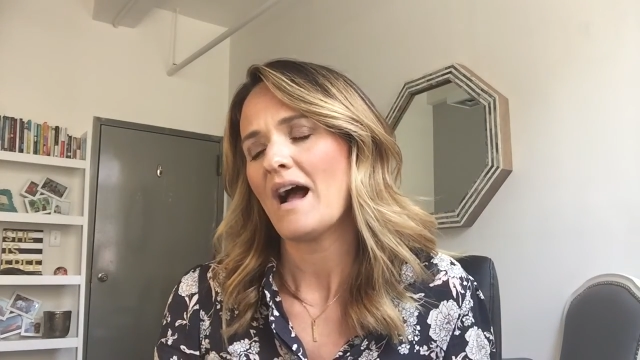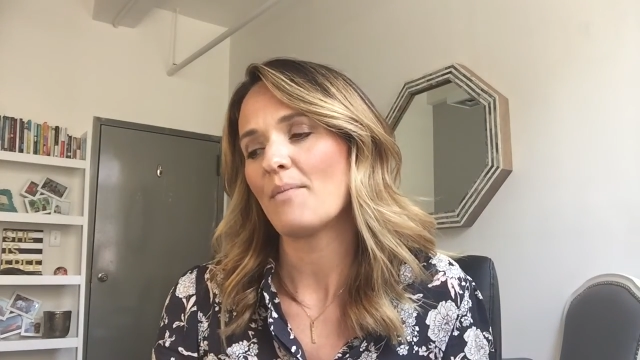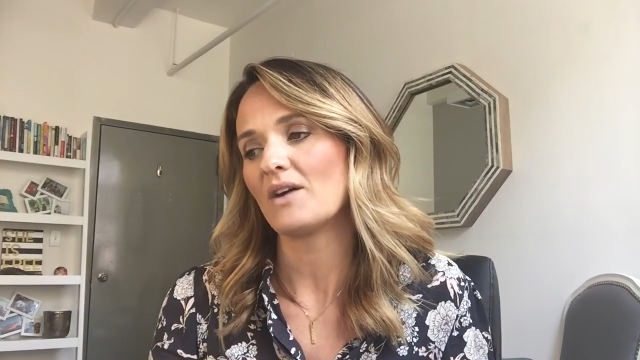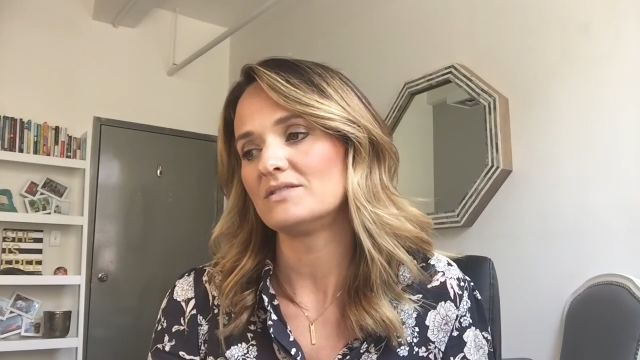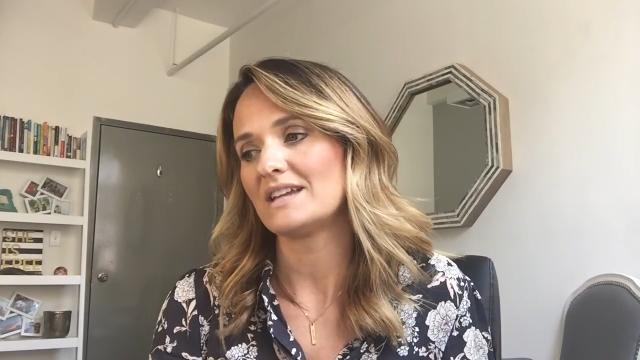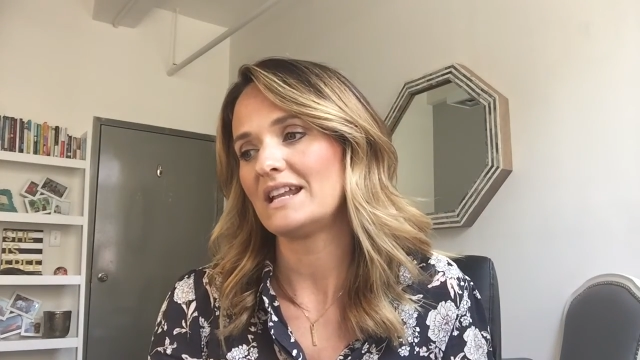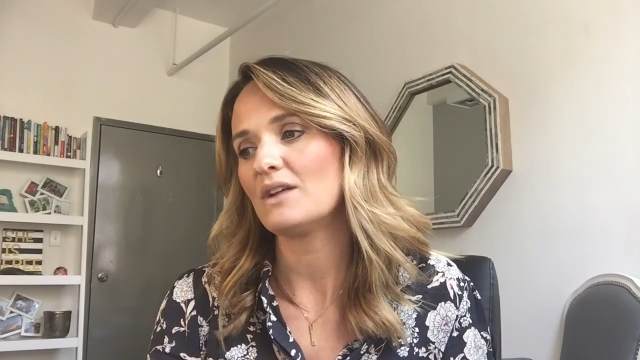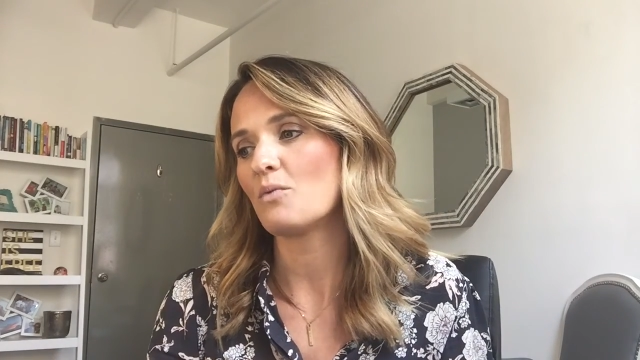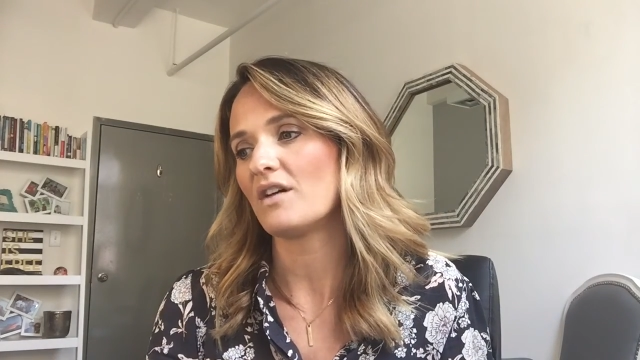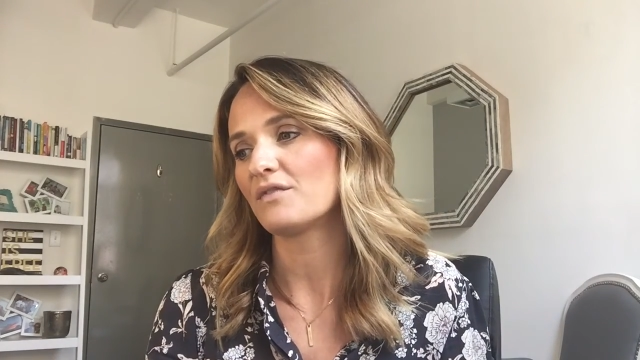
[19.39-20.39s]
about
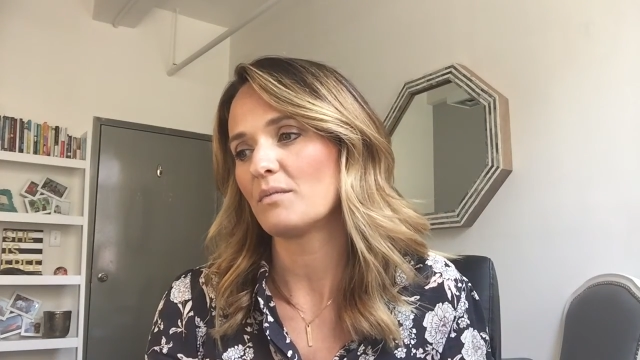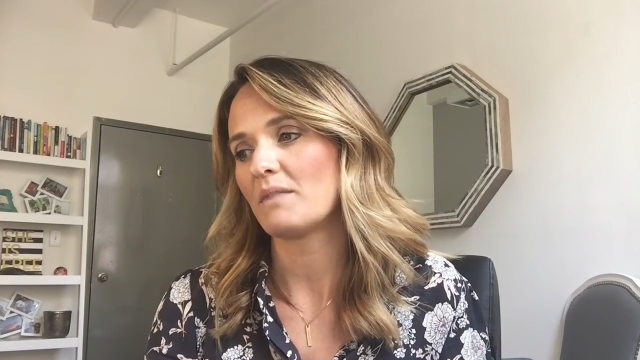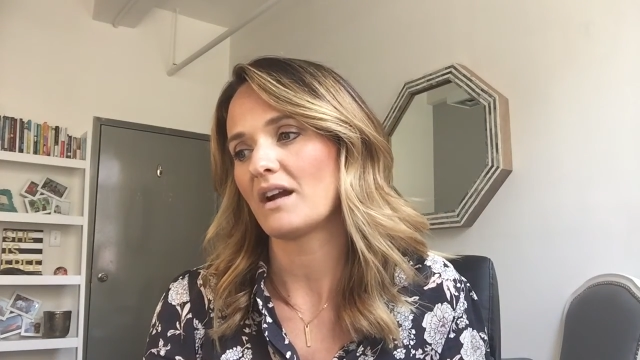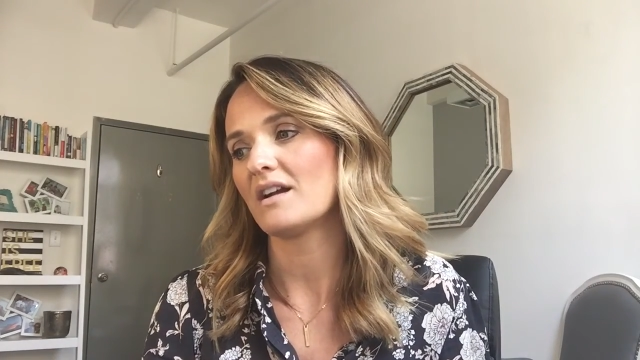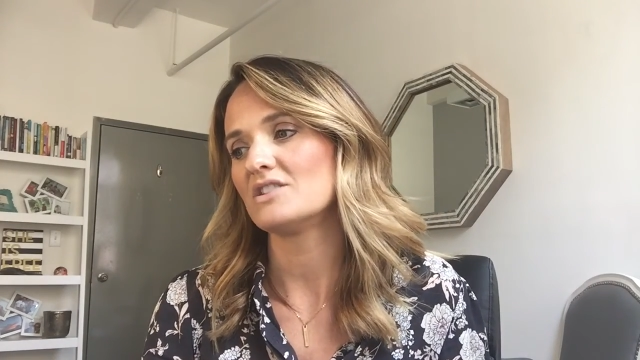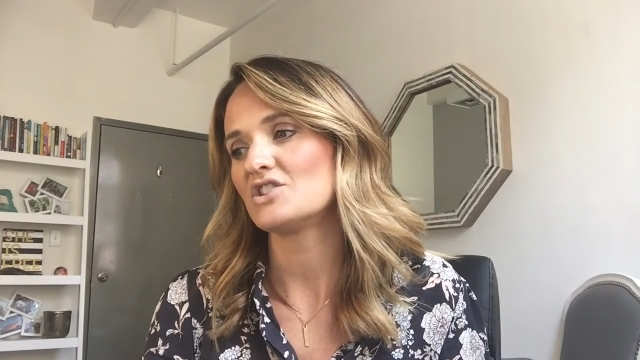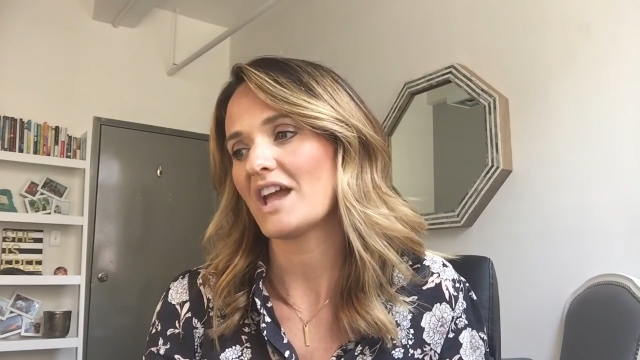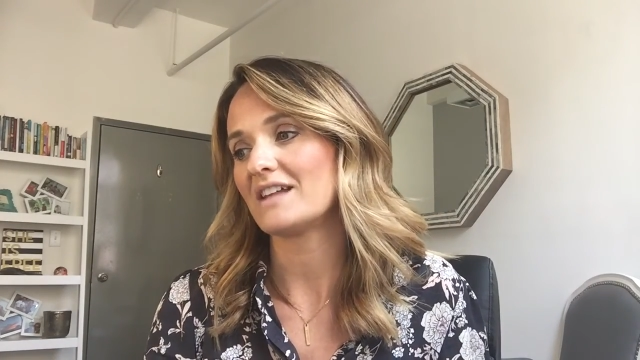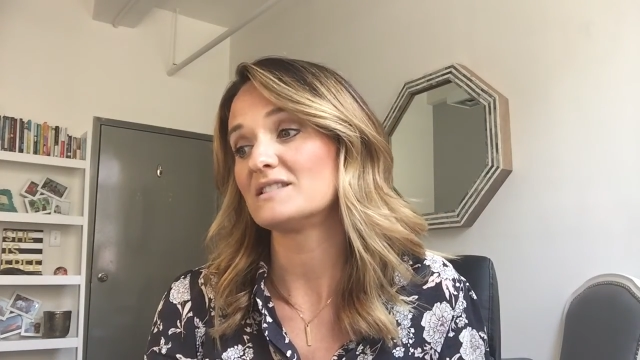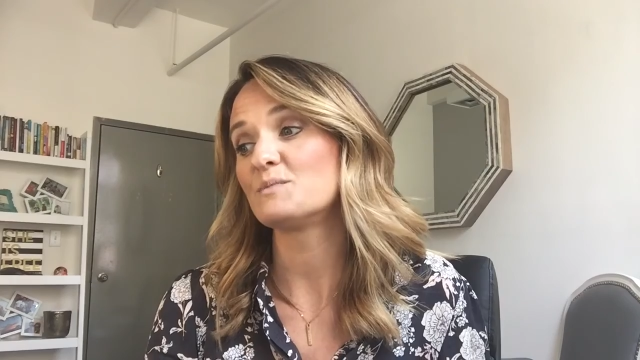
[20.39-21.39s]
dating well for marriage
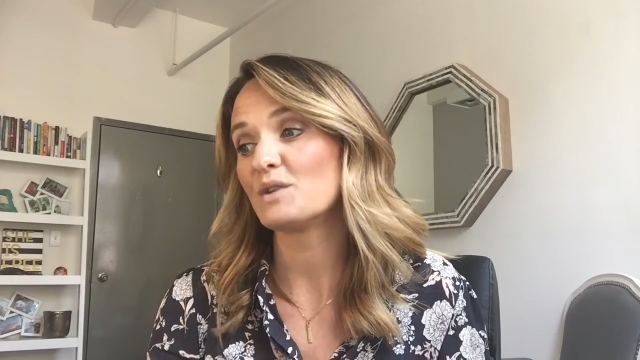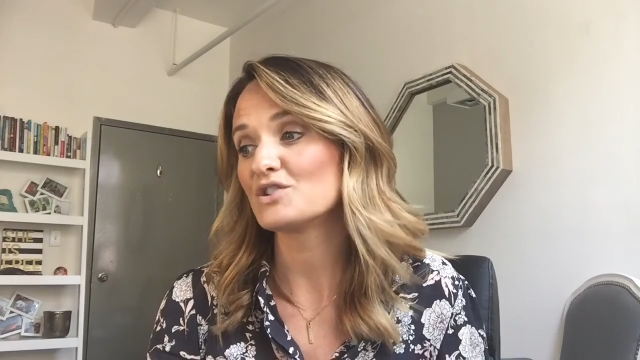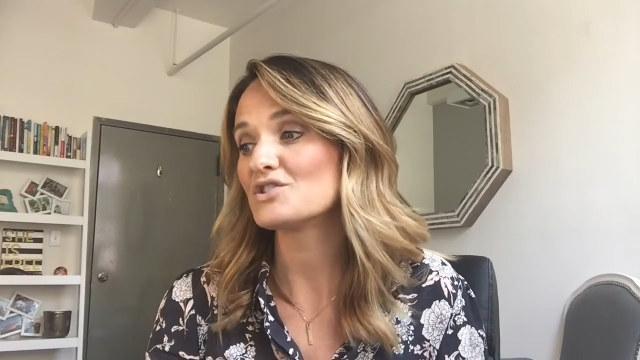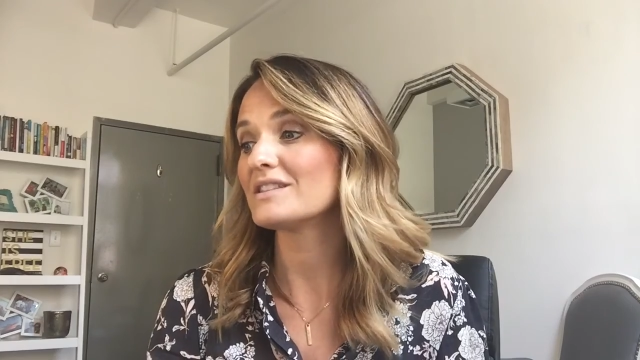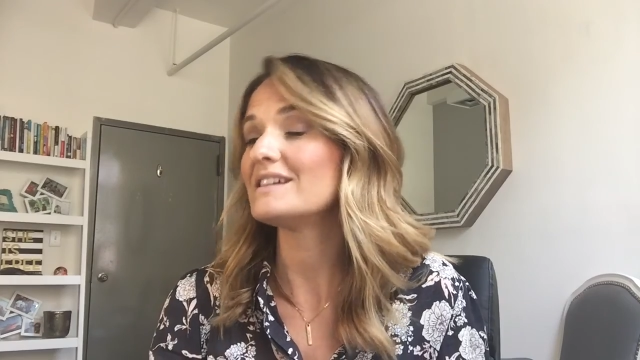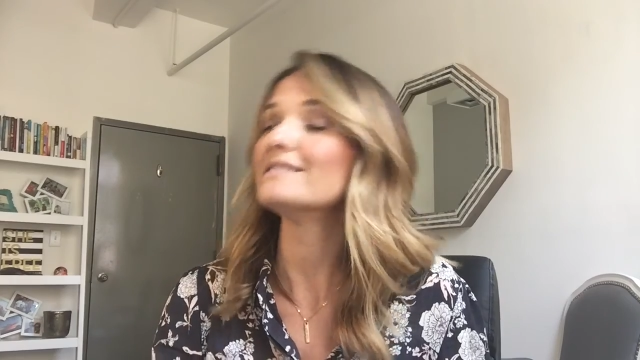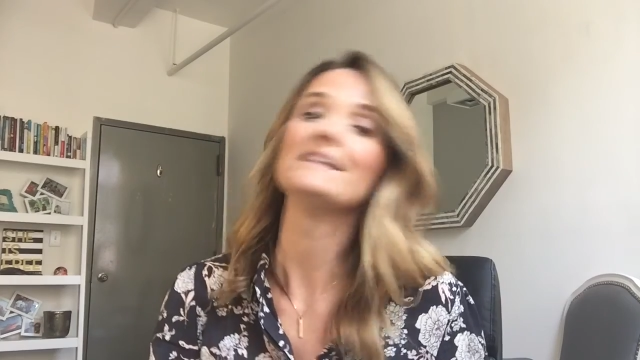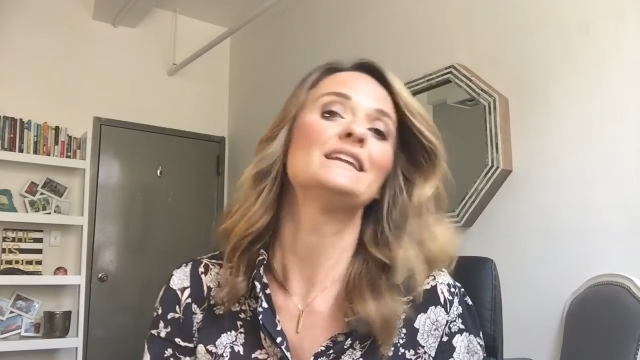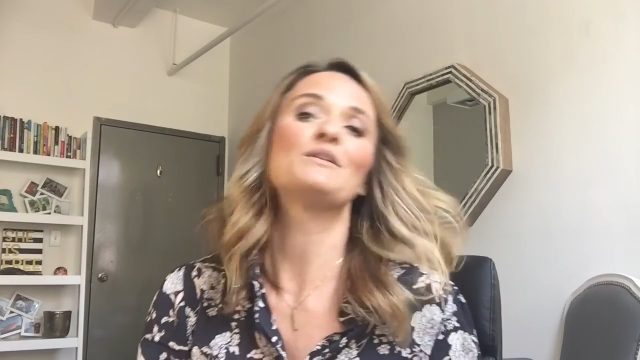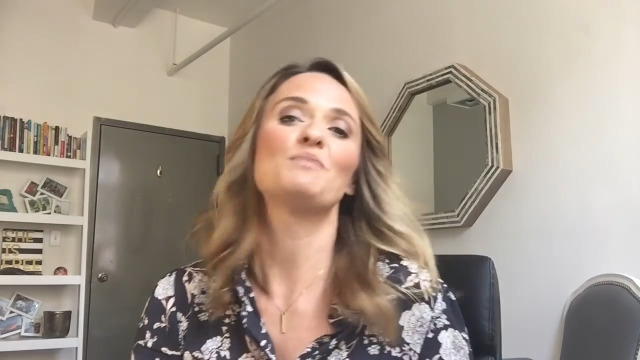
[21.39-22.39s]
and spiritually
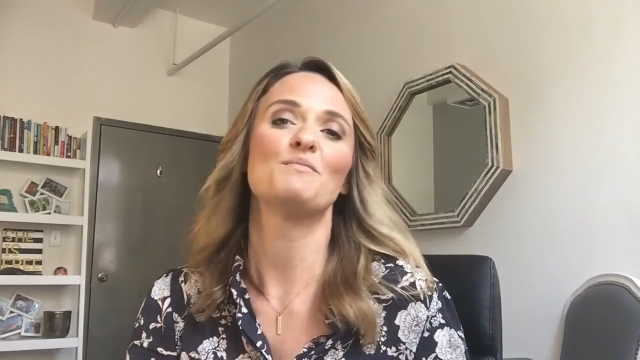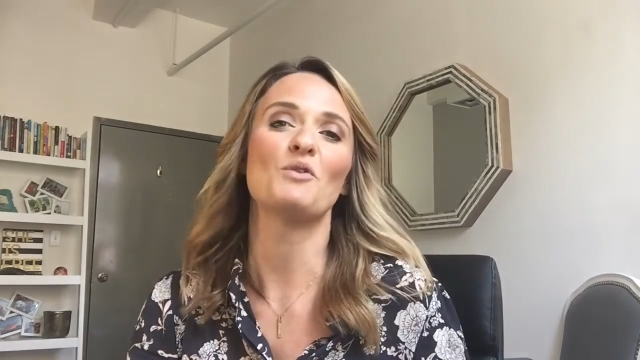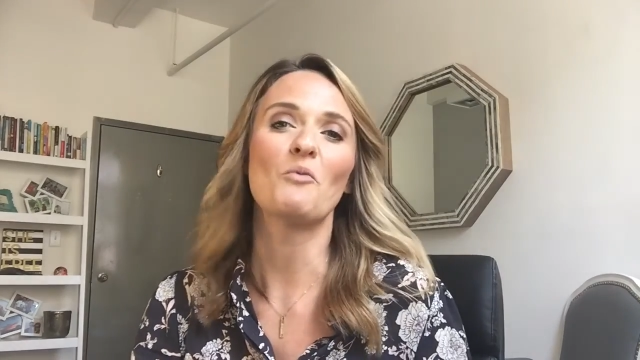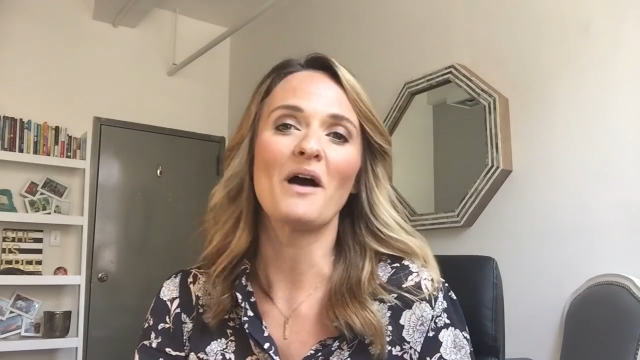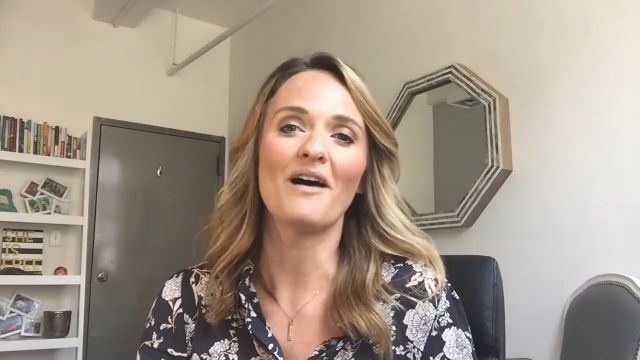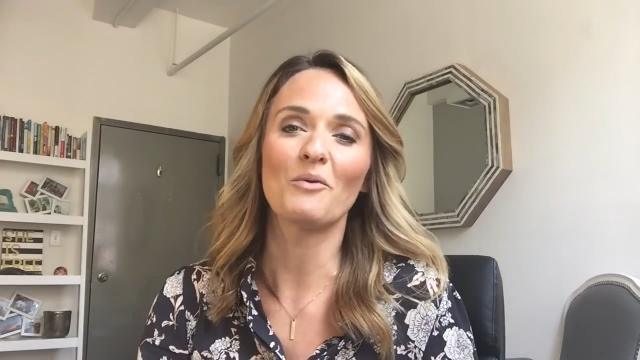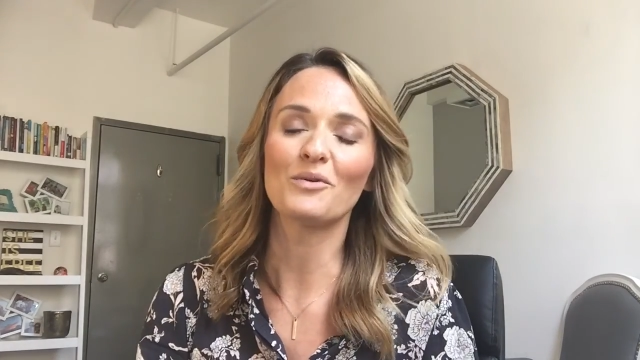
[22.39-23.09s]
leading people well.